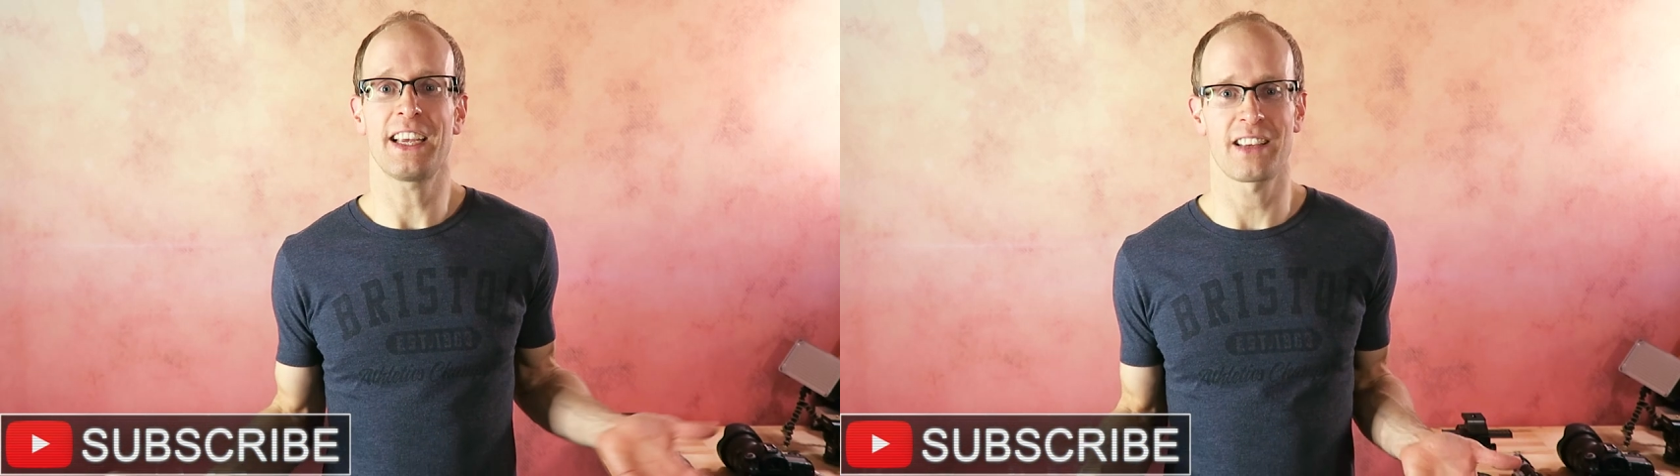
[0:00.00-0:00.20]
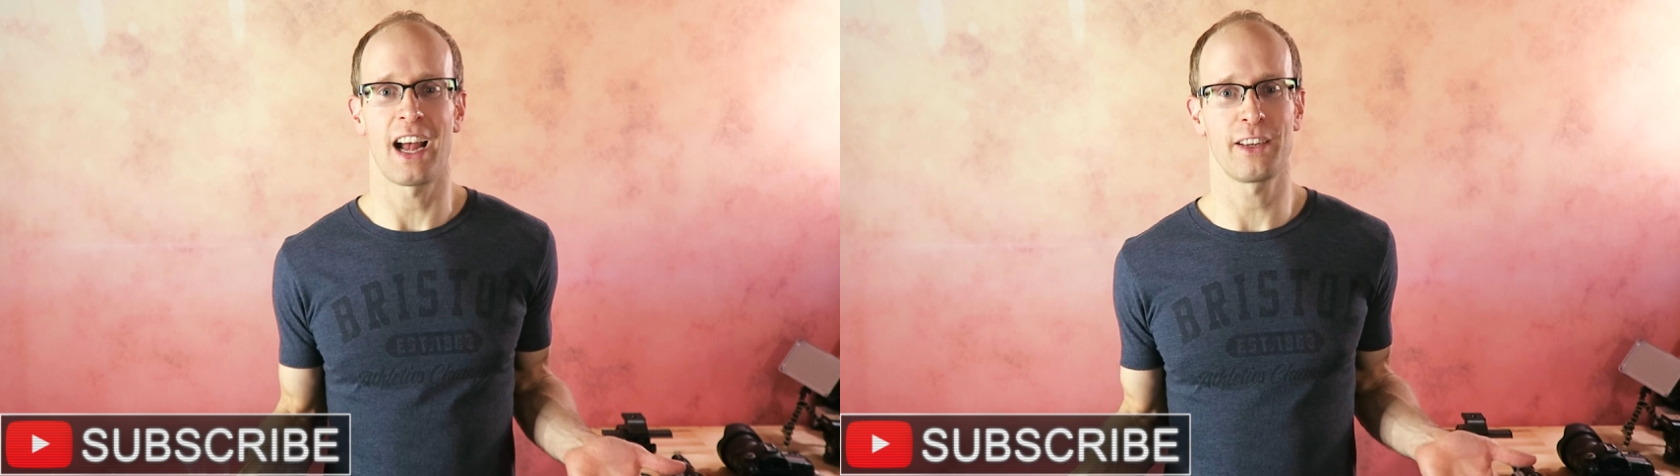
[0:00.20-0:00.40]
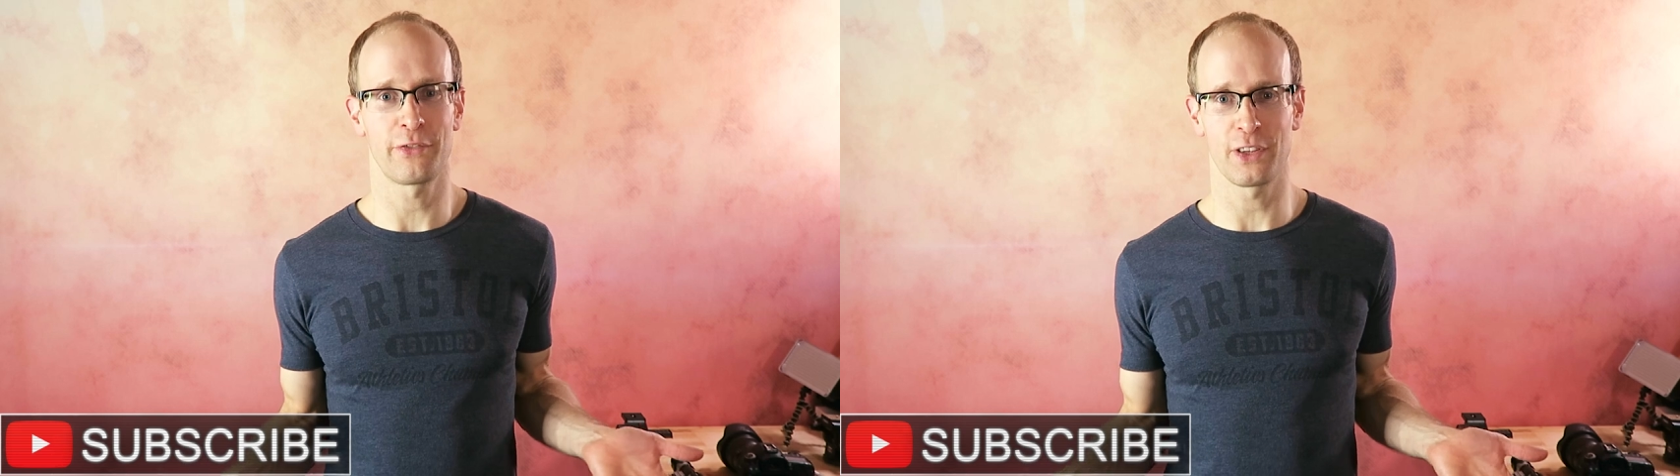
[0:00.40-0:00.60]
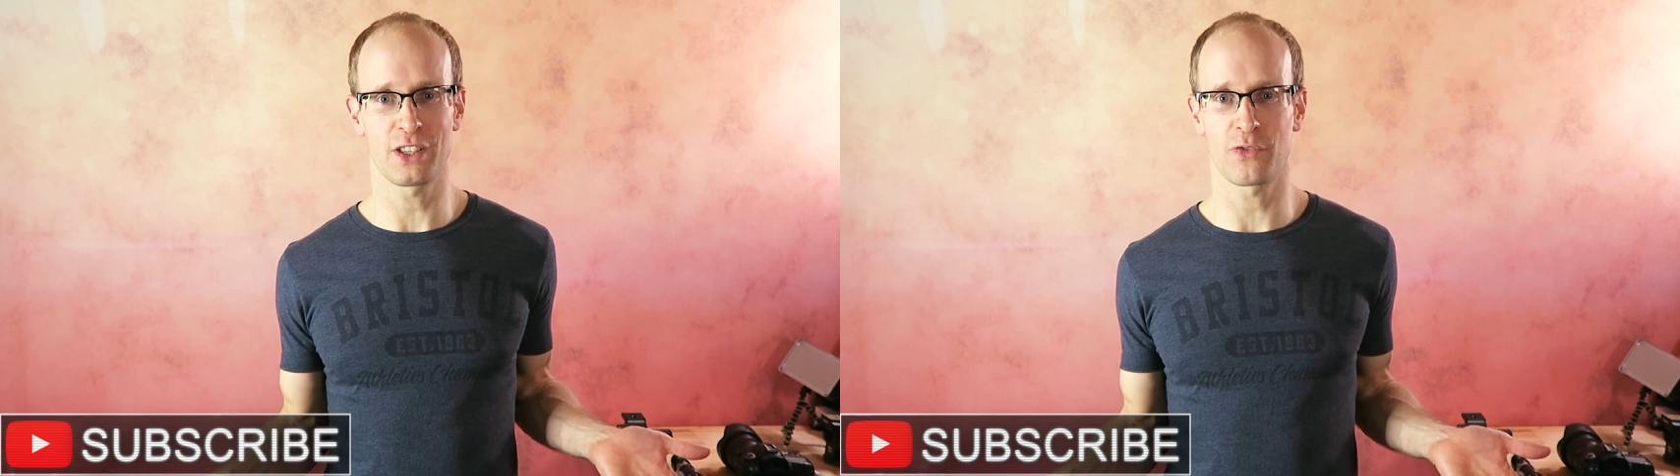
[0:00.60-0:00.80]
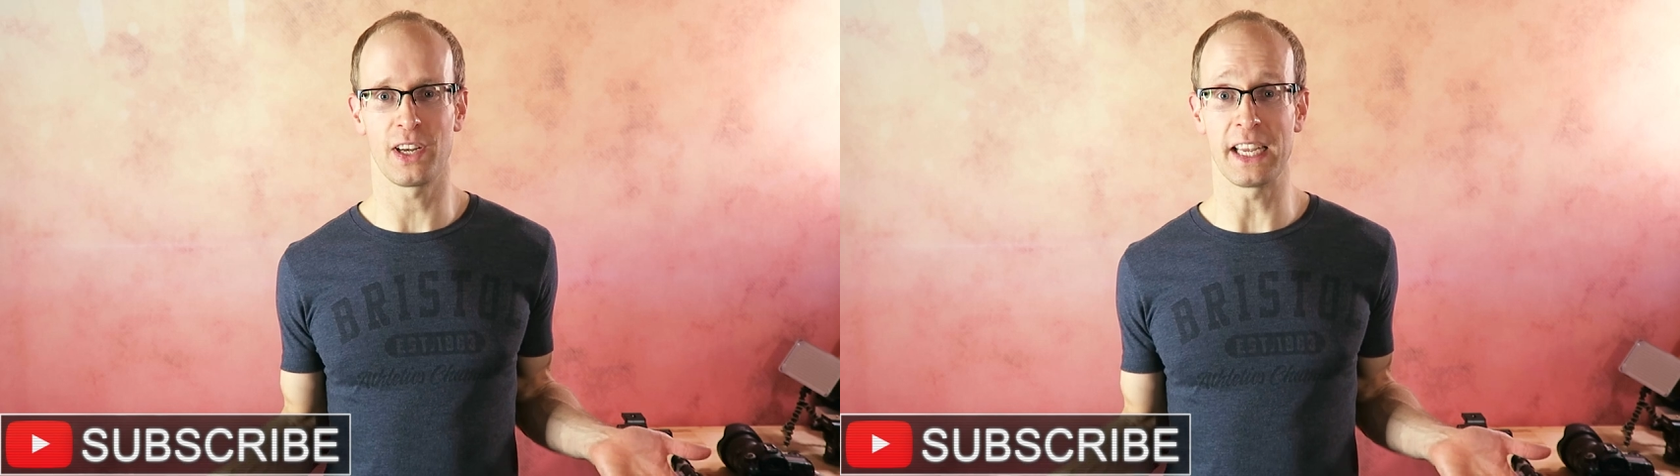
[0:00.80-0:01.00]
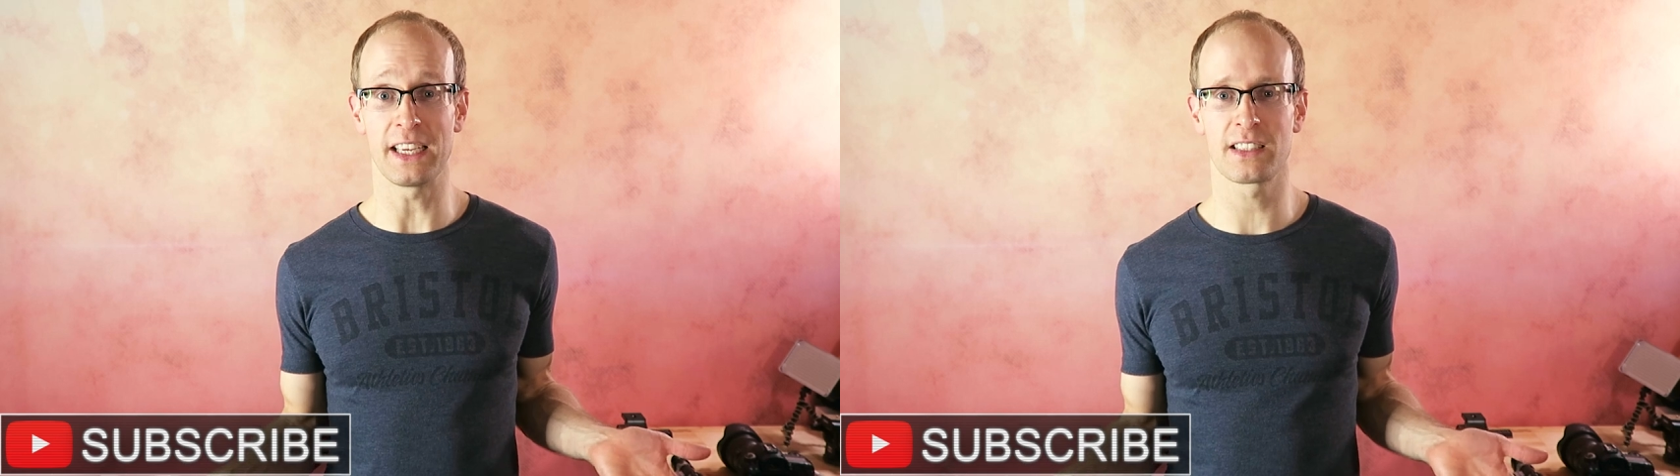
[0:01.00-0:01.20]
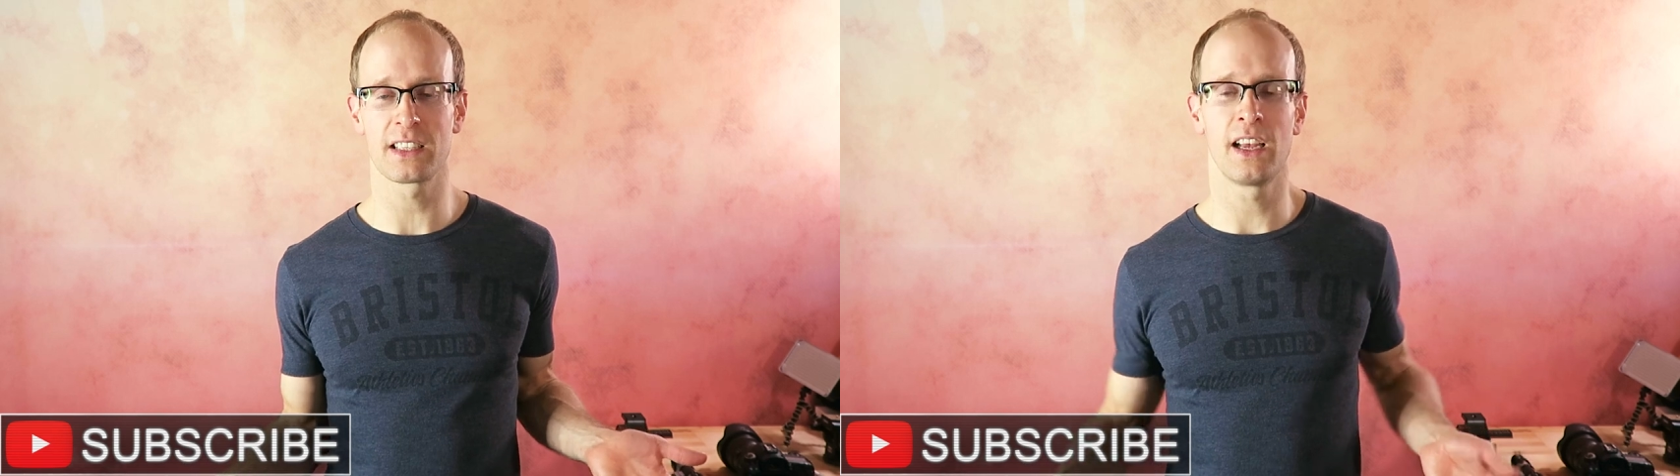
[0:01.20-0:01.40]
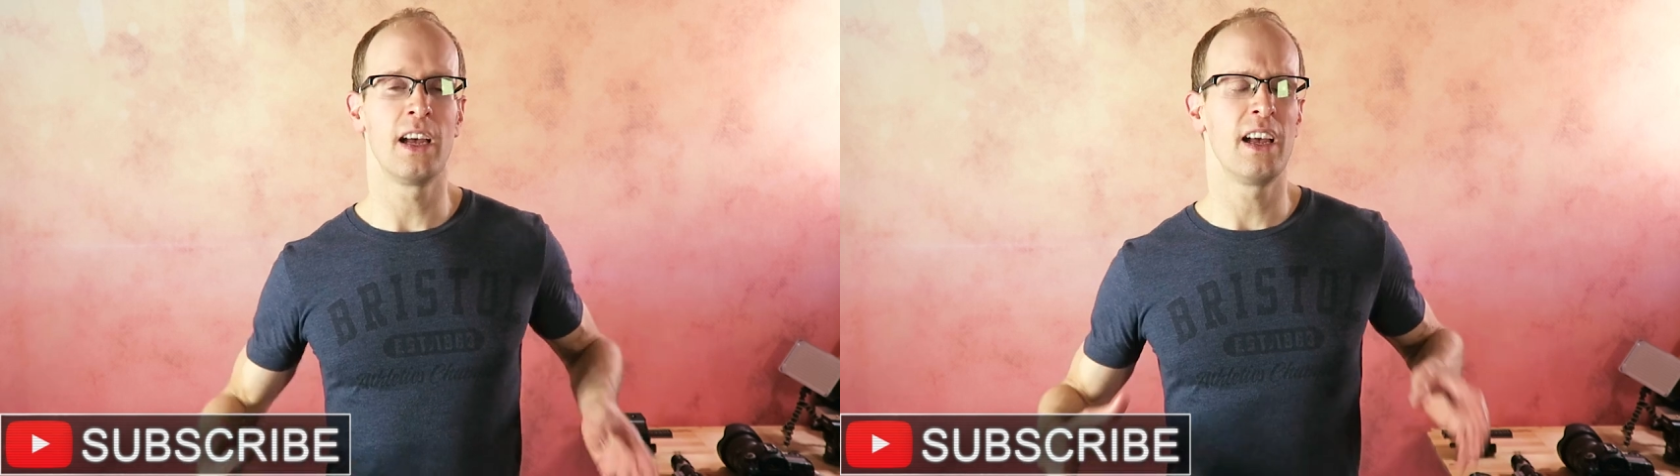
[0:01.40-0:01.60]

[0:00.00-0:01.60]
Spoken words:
excited for this release.